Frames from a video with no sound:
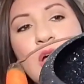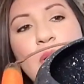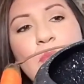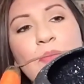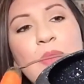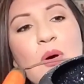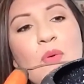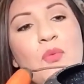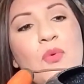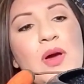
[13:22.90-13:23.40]

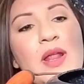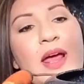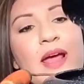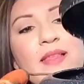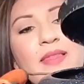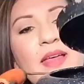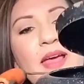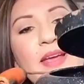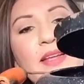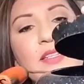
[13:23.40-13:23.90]
But what I
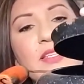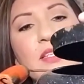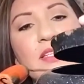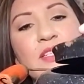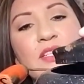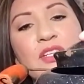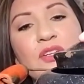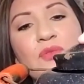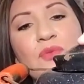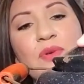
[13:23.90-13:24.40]
like to
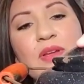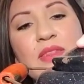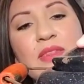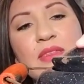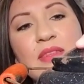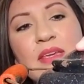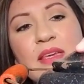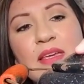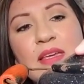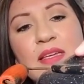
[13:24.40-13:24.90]
do with
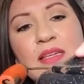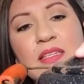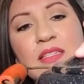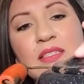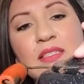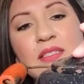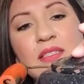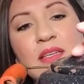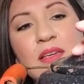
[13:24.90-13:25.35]
these,